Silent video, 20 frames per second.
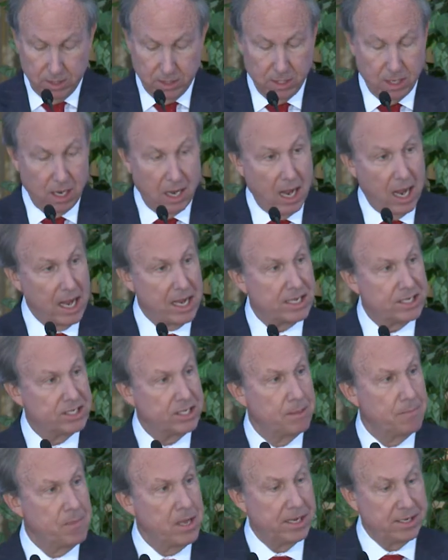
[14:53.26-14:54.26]
I
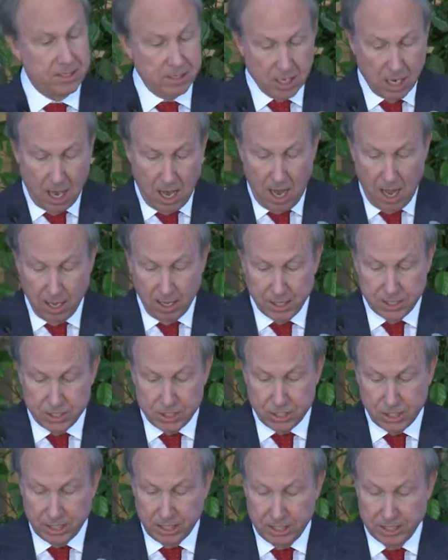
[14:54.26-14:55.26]
submit
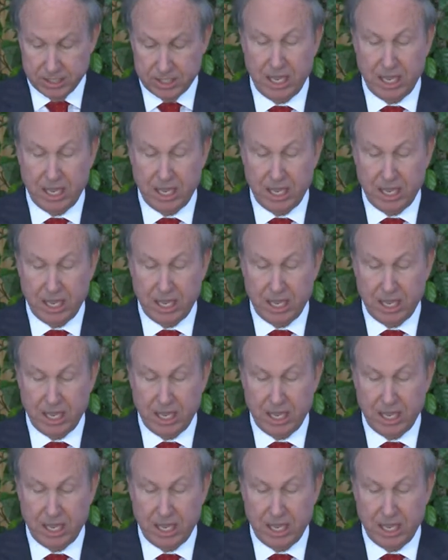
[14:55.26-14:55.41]
college is